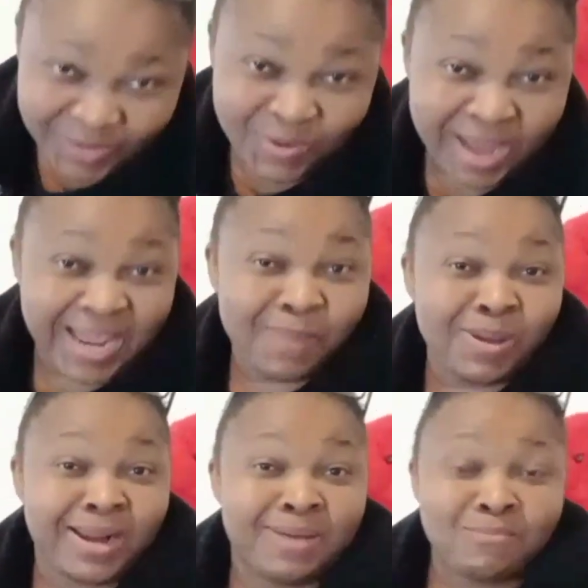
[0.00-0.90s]
the one
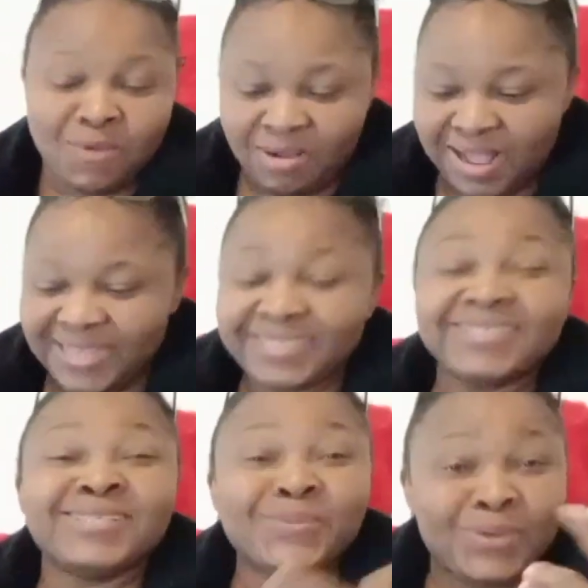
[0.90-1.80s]
as
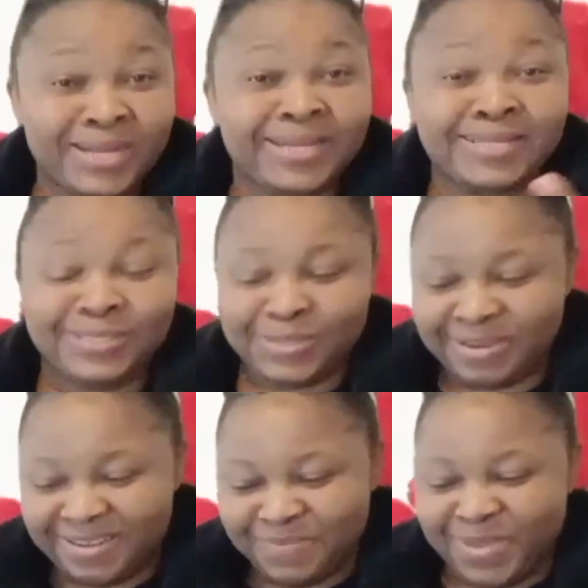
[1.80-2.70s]
in the one that is
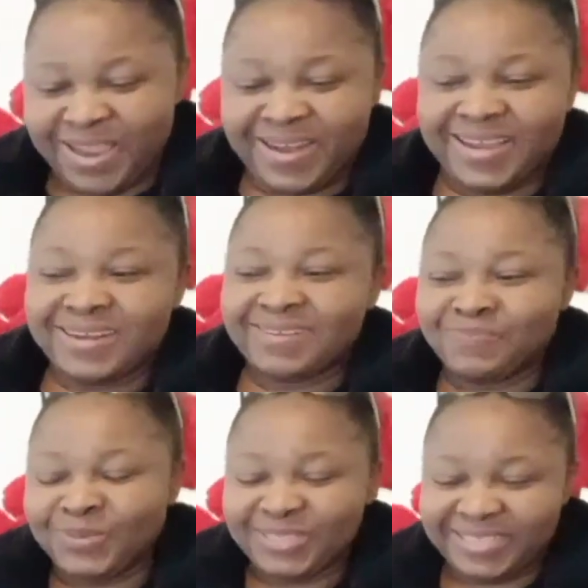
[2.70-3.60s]
already made and
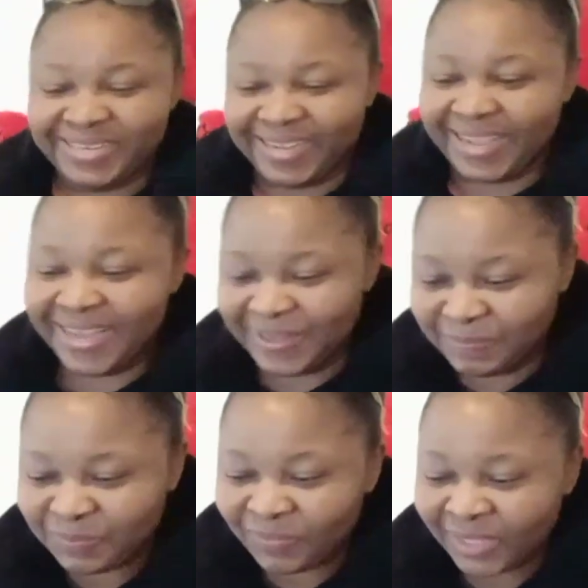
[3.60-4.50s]
put in the
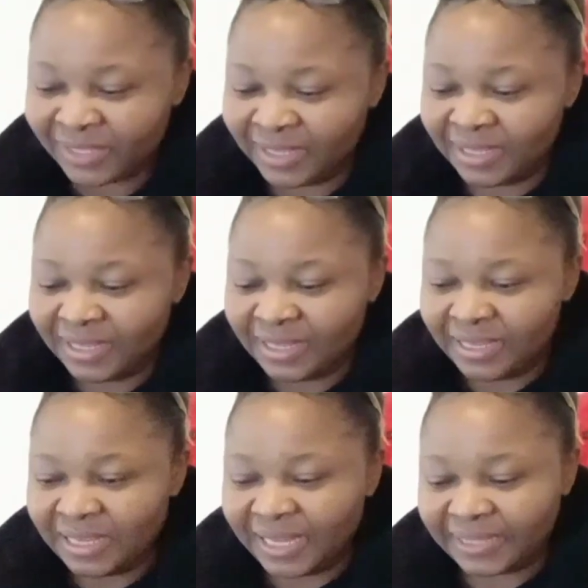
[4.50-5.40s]
can.
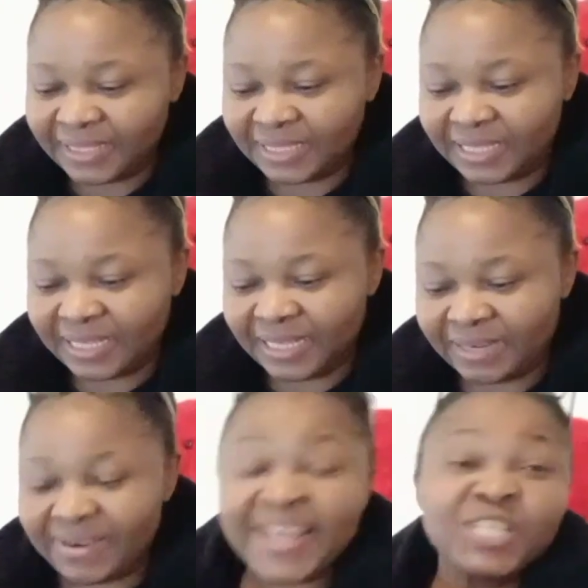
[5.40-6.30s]
I think
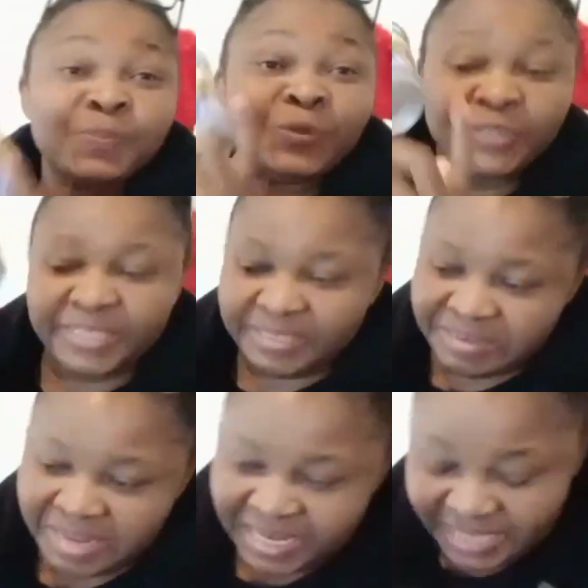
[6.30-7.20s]
uh, rice
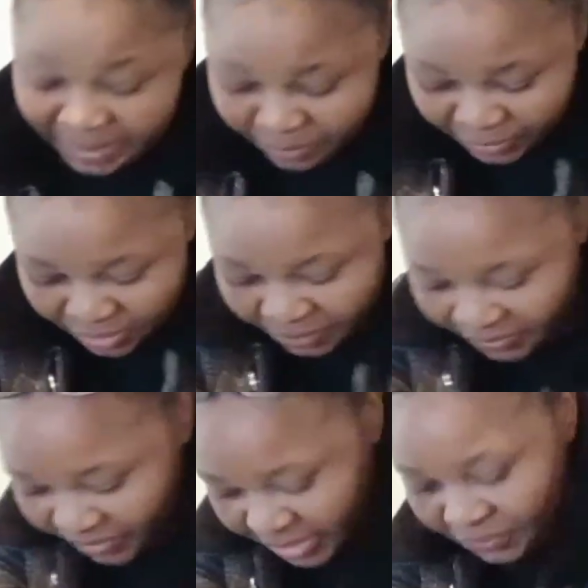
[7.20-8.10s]
pudding. Yes, I bought some
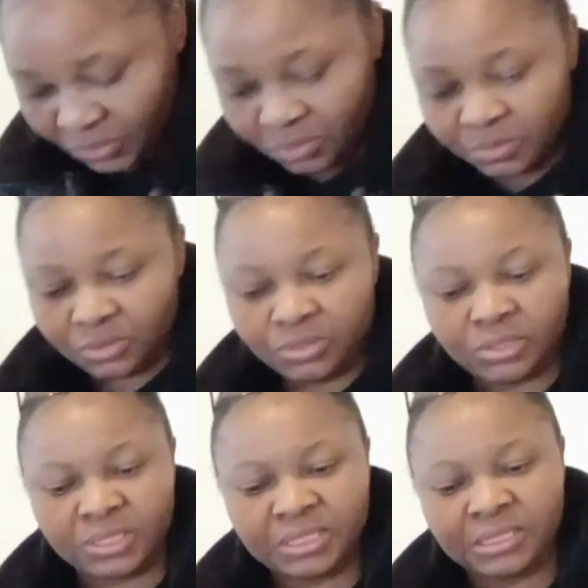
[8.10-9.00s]
of this for something
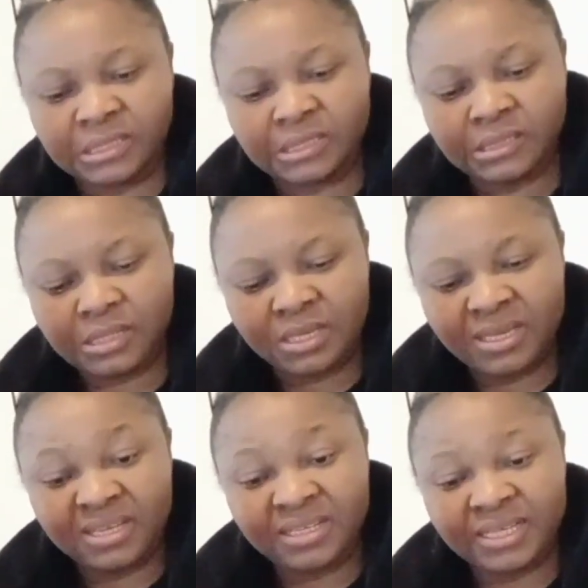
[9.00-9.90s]
the other day.
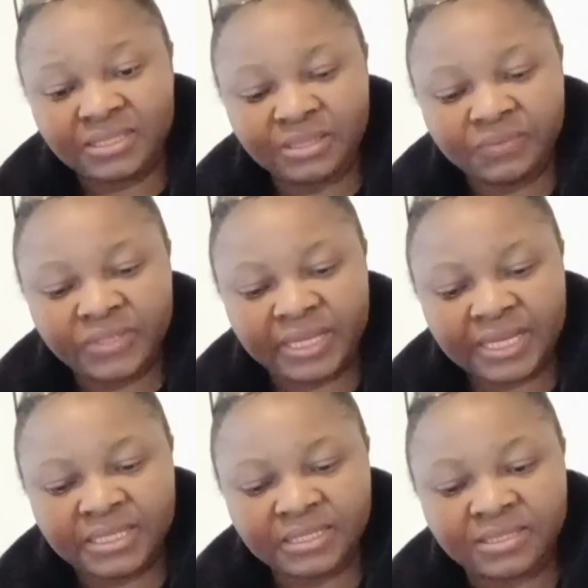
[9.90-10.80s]
Has not even
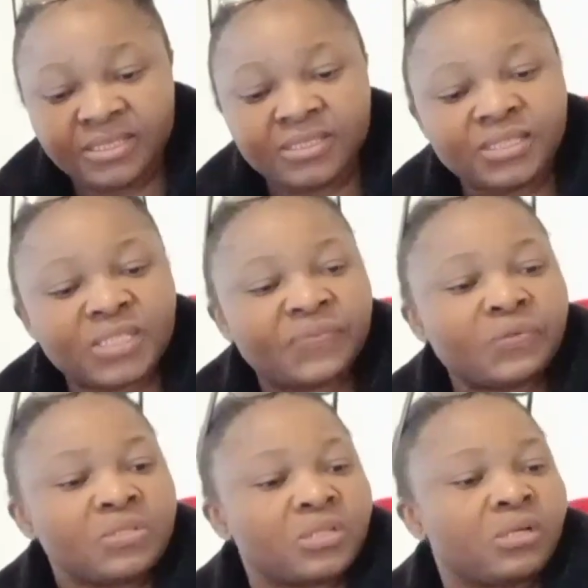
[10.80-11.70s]
had it. This is
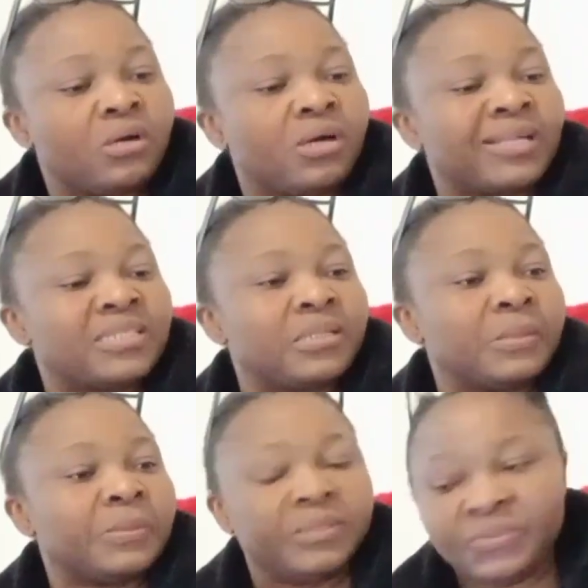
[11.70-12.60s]
fruit
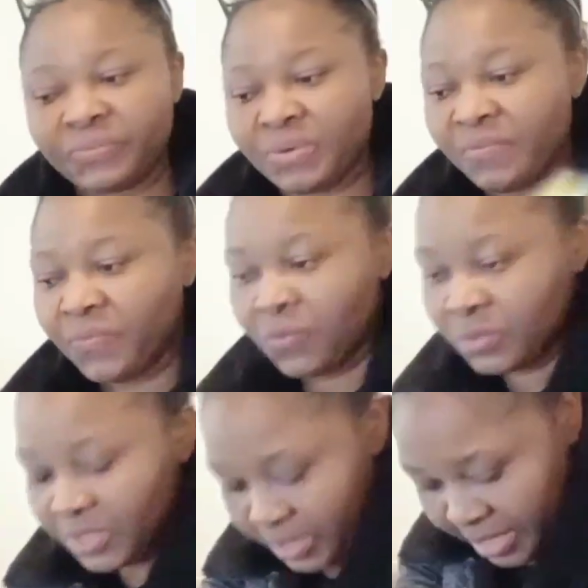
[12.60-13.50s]
cocktail, different
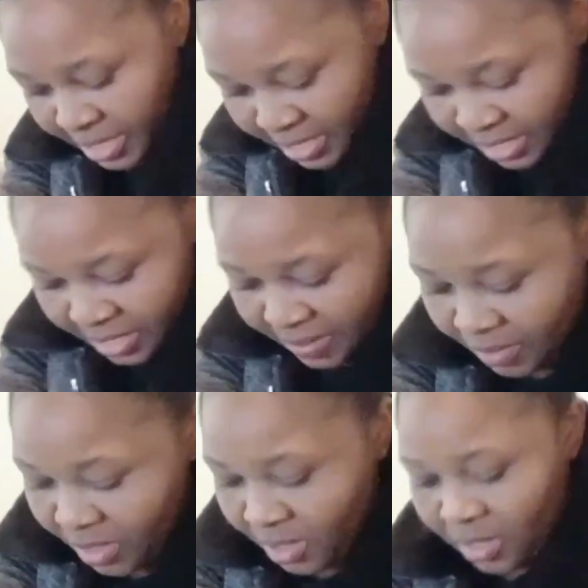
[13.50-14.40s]
fruits in
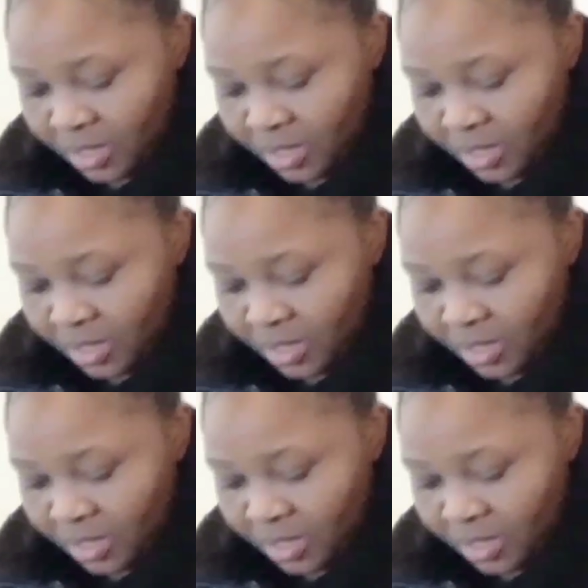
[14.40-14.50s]
here